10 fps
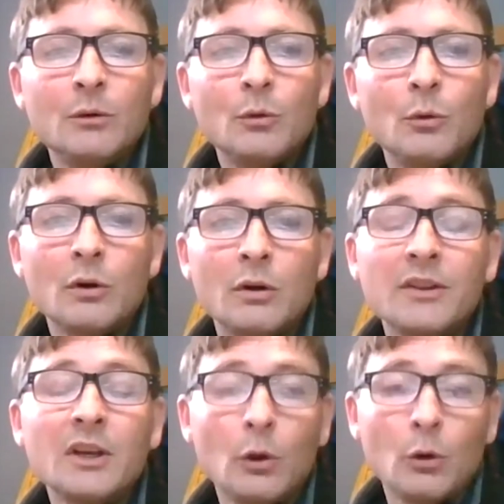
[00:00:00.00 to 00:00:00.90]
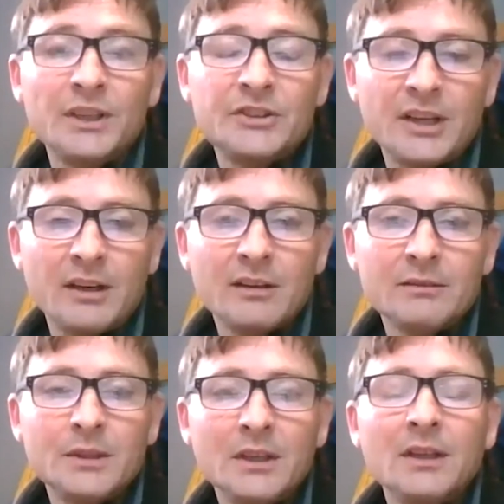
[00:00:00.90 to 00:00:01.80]
or the Glory
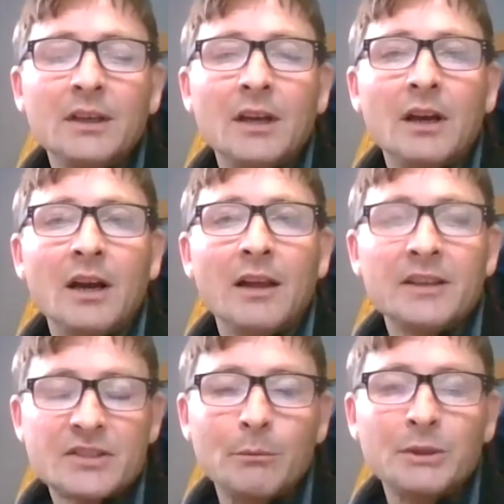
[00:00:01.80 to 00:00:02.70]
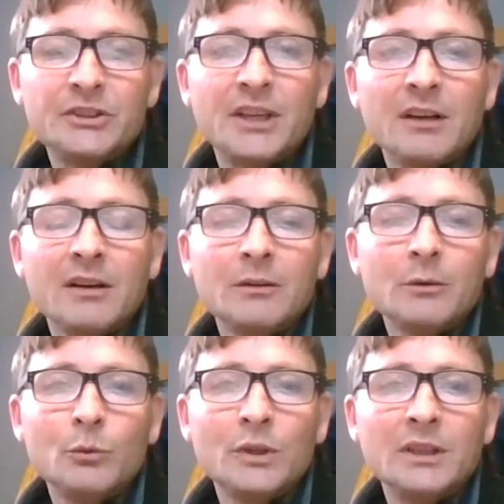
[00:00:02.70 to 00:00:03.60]
chair. The Summit chair
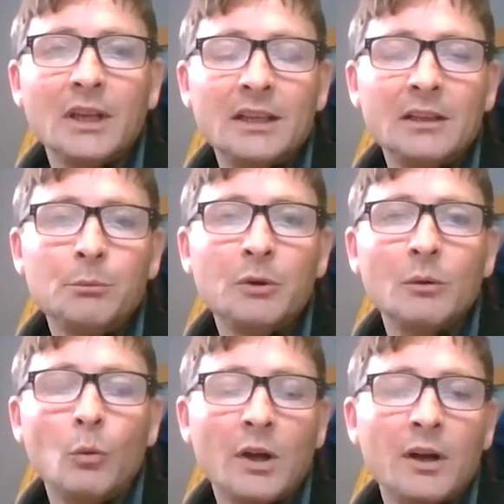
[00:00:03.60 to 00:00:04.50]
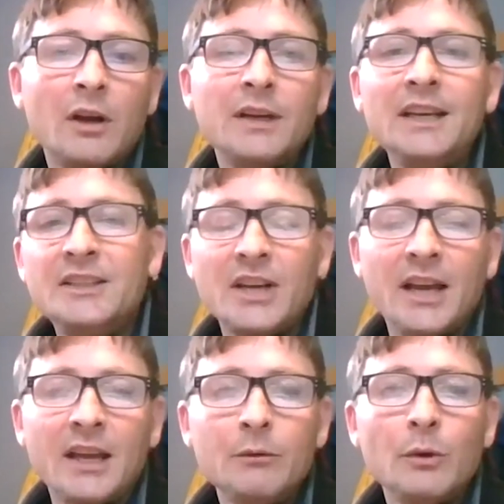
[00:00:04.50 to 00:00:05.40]
would likely put one on each
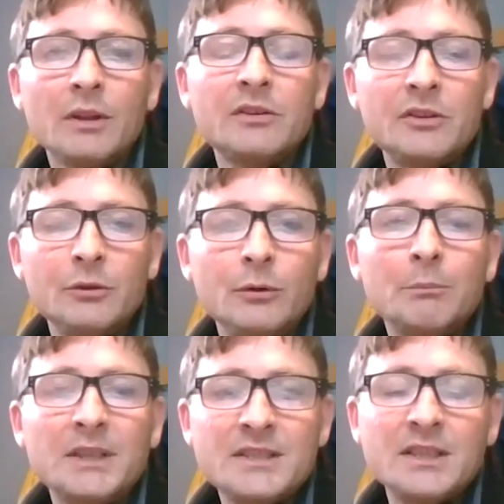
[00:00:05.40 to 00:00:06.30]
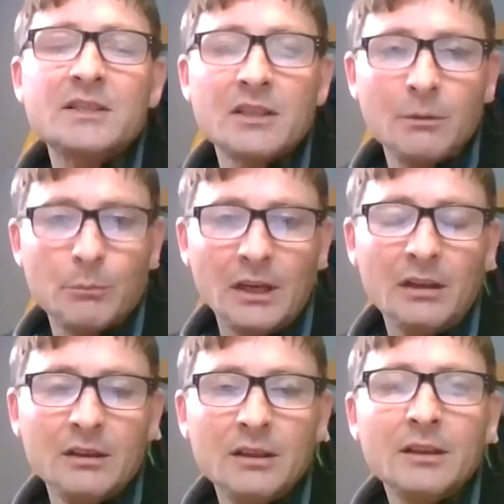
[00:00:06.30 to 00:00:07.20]
end with 2 empty seats in the
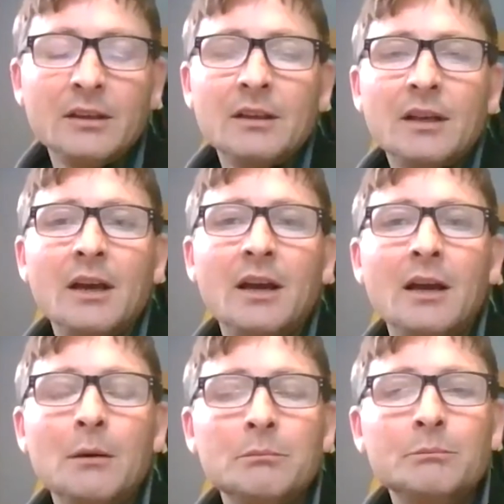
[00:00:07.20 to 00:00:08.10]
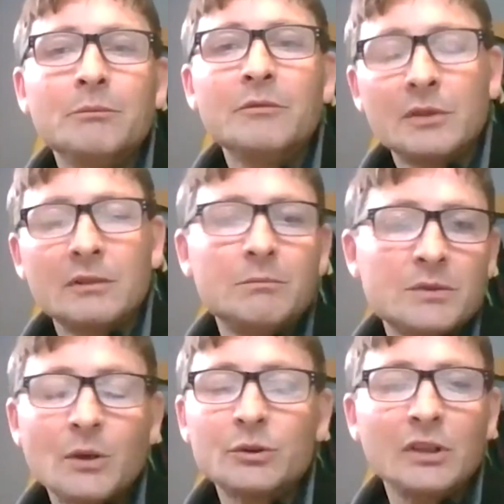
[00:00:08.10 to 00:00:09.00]
middle for
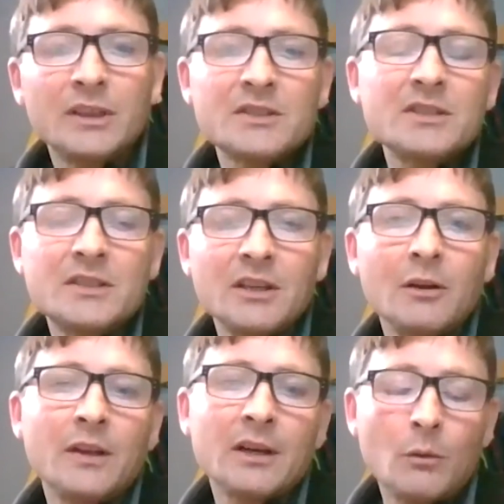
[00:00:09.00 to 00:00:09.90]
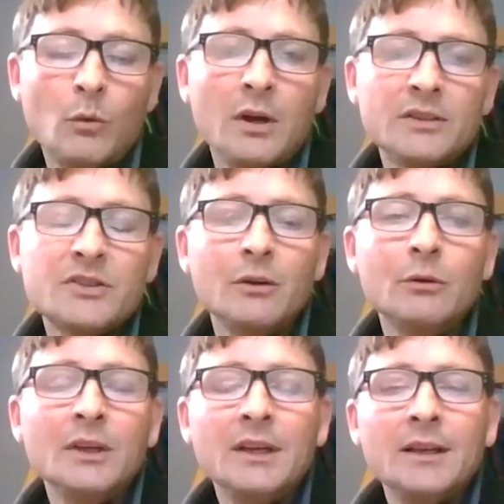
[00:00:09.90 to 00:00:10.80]
social distancing on that quad. So,
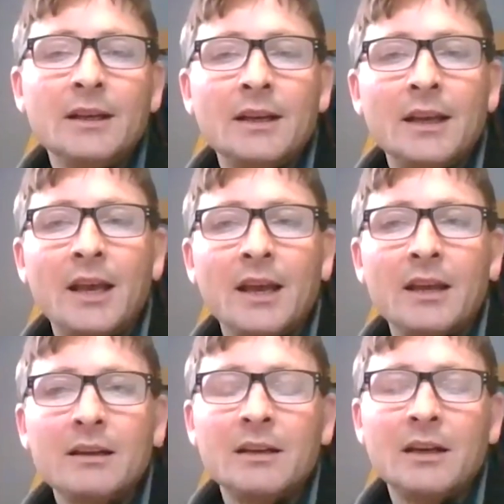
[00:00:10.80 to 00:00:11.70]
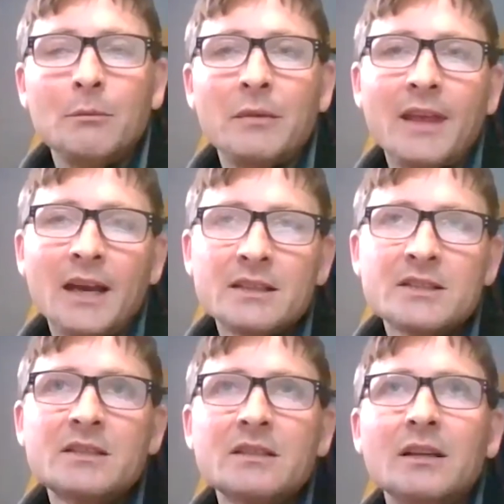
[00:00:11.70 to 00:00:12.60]
and that's